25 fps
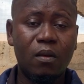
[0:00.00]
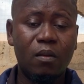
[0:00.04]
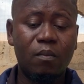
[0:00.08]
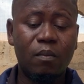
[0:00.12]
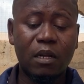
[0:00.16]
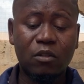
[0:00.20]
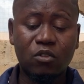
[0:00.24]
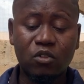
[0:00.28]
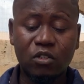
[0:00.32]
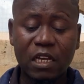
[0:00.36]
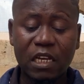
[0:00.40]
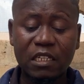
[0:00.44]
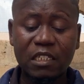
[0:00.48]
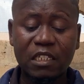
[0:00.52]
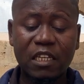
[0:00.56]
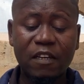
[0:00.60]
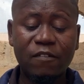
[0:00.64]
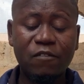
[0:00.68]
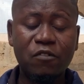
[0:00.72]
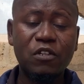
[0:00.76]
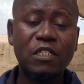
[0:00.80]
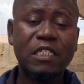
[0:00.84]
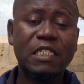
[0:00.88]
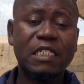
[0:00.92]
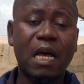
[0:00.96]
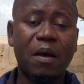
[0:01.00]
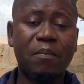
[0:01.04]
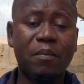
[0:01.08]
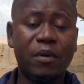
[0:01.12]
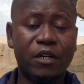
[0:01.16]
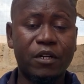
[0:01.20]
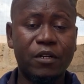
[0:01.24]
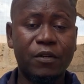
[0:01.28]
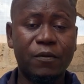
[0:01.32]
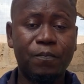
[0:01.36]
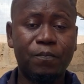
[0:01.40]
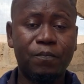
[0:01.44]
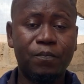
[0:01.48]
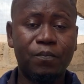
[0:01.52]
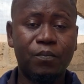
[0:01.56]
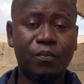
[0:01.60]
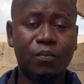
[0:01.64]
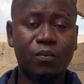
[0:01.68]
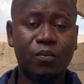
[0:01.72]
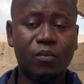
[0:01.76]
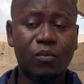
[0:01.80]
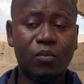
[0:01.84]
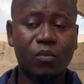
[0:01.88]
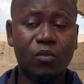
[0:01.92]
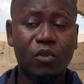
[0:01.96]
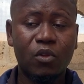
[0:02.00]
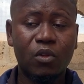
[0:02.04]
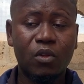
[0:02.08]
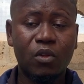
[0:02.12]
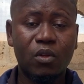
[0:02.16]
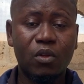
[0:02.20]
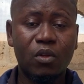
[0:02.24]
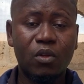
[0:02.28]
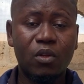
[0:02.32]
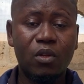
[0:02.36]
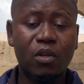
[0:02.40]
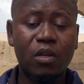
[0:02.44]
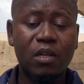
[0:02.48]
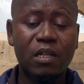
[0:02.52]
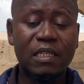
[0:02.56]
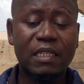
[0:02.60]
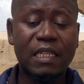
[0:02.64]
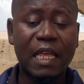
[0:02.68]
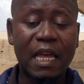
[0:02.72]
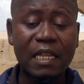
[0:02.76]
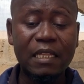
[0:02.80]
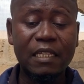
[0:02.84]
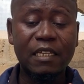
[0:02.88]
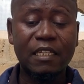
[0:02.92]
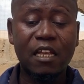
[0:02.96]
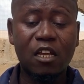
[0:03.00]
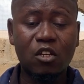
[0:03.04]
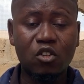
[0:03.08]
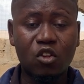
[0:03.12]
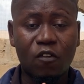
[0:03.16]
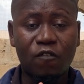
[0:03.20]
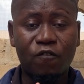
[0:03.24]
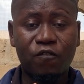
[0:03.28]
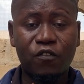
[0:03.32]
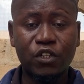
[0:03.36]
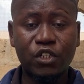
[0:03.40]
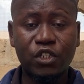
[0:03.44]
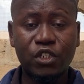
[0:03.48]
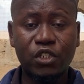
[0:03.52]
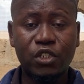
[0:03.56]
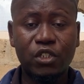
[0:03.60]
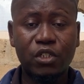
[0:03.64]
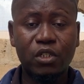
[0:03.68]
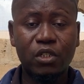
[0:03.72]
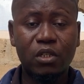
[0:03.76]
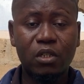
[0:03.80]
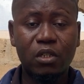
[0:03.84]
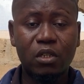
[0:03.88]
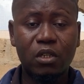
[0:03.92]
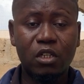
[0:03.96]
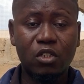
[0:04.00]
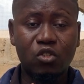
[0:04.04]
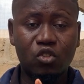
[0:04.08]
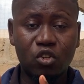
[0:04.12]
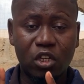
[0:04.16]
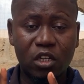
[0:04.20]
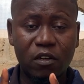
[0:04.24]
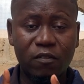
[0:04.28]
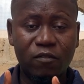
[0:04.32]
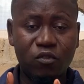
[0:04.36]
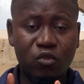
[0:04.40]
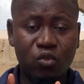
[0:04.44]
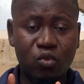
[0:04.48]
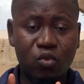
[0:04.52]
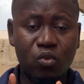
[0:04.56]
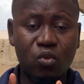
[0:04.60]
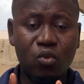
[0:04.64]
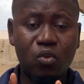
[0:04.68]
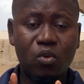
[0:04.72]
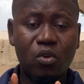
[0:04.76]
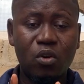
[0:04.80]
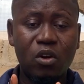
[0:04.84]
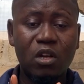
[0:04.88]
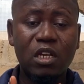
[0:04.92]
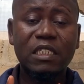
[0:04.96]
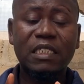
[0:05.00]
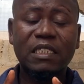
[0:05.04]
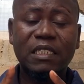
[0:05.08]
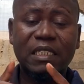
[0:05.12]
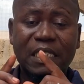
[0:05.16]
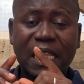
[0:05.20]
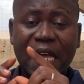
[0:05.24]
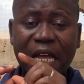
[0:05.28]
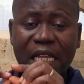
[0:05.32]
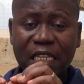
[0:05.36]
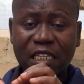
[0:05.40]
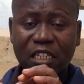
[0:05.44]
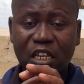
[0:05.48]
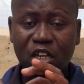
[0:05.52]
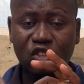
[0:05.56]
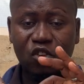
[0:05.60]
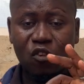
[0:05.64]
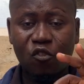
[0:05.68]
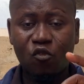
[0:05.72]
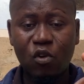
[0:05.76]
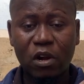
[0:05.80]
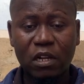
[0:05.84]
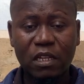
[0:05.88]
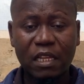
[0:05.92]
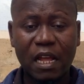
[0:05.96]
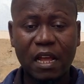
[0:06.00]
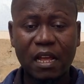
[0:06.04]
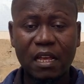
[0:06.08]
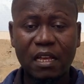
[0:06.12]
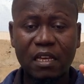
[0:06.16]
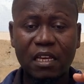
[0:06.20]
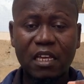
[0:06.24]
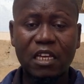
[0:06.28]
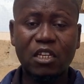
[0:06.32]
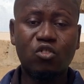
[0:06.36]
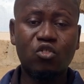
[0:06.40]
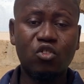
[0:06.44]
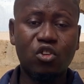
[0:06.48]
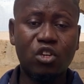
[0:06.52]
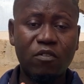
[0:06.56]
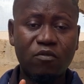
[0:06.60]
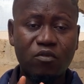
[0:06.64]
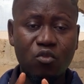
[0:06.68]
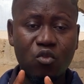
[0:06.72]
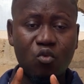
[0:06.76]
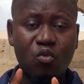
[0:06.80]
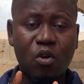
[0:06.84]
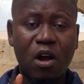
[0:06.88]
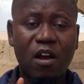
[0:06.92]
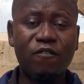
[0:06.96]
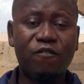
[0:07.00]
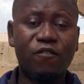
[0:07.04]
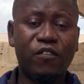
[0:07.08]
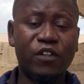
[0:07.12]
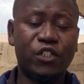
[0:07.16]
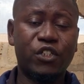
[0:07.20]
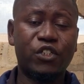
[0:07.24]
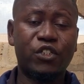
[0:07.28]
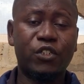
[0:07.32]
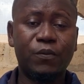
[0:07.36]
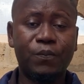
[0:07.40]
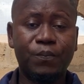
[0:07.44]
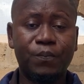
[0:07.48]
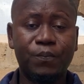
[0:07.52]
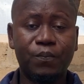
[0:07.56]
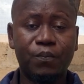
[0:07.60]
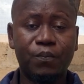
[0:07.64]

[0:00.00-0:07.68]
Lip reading: But to just give you summary, 10 liters of fish is to give you 10 liters of water is to give you one fish.